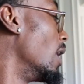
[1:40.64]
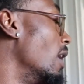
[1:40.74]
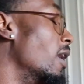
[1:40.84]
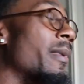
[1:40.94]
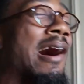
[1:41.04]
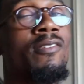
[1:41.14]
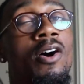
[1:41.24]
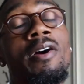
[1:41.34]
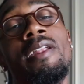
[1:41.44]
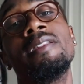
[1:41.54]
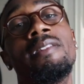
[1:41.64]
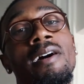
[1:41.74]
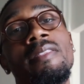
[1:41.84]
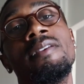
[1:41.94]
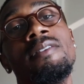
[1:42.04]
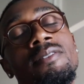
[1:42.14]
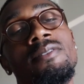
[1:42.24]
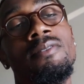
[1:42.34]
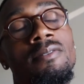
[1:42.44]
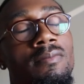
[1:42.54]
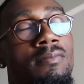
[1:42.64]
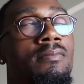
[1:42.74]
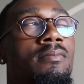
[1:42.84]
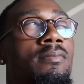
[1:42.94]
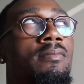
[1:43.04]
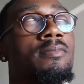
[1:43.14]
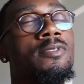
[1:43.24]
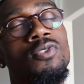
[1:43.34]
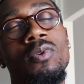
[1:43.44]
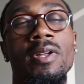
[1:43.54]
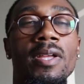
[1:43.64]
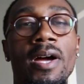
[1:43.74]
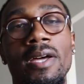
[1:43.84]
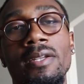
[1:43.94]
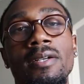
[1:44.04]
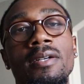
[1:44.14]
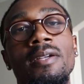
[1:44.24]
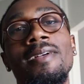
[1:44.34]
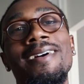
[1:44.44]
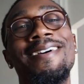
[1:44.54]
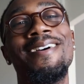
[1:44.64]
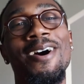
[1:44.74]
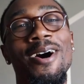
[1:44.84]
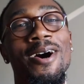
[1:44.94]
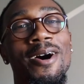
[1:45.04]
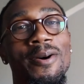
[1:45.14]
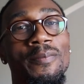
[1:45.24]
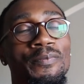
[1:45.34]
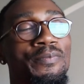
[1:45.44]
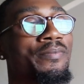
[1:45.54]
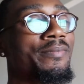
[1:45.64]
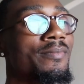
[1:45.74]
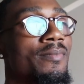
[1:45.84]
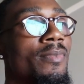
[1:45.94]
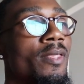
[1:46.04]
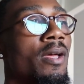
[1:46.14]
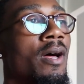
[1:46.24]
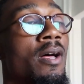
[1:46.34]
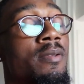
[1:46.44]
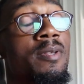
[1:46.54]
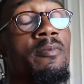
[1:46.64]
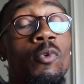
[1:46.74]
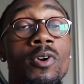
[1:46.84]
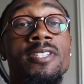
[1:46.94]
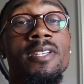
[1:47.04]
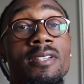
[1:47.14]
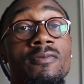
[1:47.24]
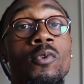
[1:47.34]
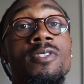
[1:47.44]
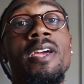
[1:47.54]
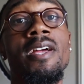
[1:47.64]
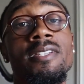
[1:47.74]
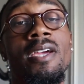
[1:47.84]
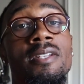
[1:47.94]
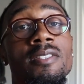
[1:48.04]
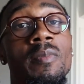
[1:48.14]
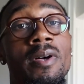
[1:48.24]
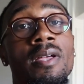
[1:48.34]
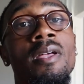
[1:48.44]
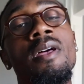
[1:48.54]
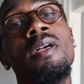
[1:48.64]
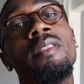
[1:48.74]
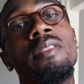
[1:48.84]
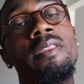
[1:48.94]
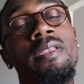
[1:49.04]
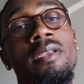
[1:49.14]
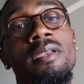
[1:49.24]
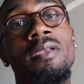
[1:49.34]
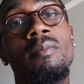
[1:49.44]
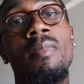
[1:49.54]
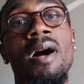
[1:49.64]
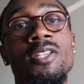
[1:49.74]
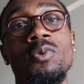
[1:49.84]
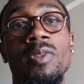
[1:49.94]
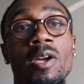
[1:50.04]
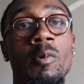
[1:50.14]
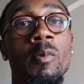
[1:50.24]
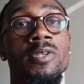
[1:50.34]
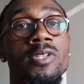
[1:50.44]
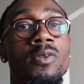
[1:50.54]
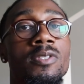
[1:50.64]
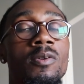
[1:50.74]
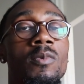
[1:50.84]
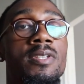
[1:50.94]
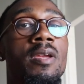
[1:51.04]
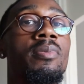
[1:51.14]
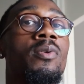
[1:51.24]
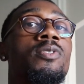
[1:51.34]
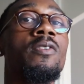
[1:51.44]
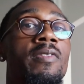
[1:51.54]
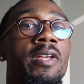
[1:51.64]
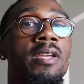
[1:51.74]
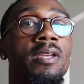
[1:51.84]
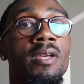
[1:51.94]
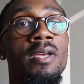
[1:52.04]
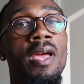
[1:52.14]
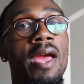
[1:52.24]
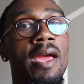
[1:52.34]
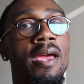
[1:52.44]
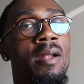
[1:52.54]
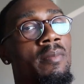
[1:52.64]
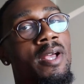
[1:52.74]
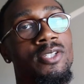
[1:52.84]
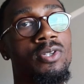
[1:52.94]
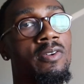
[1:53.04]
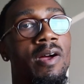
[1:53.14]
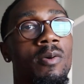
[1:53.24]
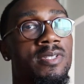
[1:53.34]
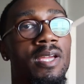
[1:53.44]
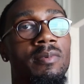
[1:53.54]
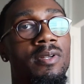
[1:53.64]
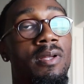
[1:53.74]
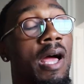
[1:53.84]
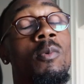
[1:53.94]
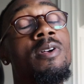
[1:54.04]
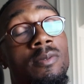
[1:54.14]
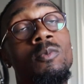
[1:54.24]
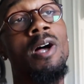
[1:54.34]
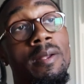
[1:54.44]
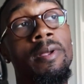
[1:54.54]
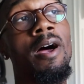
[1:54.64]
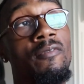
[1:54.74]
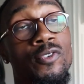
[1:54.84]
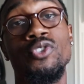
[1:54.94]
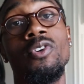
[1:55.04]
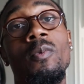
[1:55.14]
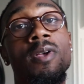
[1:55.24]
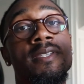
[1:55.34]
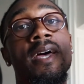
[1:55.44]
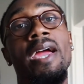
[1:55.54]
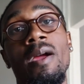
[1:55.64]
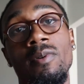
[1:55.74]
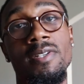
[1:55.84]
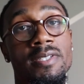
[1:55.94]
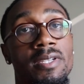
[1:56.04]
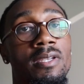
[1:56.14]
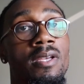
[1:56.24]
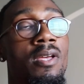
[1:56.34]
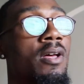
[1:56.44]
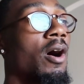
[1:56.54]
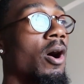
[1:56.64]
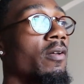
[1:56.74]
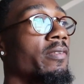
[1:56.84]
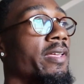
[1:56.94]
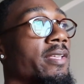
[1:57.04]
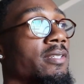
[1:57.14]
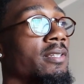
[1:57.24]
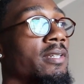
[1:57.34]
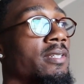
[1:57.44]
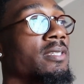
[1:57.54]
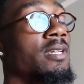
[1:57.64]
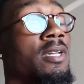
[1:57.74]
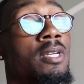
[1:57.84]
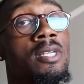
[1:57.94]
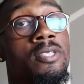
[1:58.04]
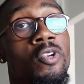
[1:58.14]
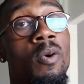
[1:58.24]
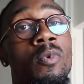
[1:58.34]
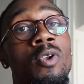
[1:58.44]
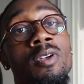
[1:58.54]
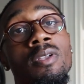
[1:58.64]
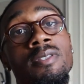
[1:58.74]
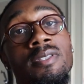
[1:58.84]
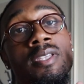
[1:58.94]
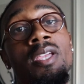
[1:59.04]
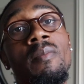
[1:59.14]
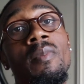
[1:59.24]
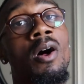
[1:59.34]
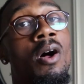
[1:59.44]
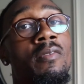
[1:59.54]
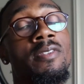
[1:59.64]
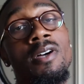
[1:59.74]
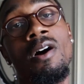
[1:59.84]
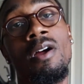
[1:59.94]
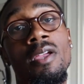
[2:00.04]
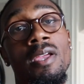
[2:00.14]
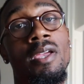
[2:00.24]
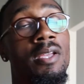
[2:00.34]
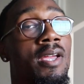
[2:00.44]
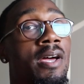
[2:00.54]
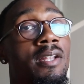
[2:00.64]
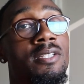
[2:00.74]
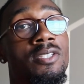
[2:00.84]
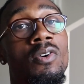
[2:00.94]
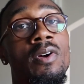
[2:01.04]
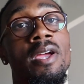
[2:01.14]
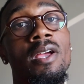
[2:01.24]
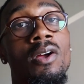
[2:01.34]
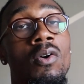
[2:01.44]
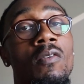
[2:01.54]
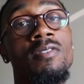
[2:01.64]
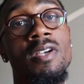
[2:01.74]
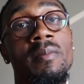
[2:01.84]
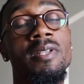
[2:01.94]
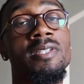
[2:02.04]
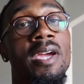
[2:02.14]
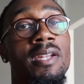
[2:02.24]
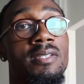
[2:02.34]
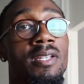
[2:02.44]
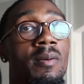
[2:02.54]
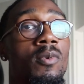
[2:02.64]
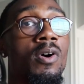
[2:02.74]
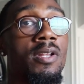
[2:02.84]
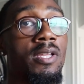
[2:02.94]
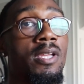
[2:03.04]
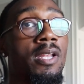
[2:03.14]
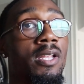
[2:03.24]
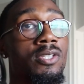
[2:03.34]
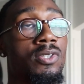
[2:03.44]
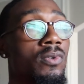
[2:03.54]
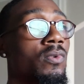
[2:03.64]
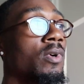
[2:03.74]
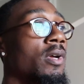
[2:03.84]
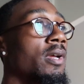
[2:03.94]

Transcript: I've already done this sort of kinda some FORScan changes, but the module that we were using was a Bluetooth link, and I'm not sure if I was able to, I for sure was not able to see all the things in the list. So I'm gonna skip all the talking and kind of just go ahead and go over some of the changes that I'm going to get into,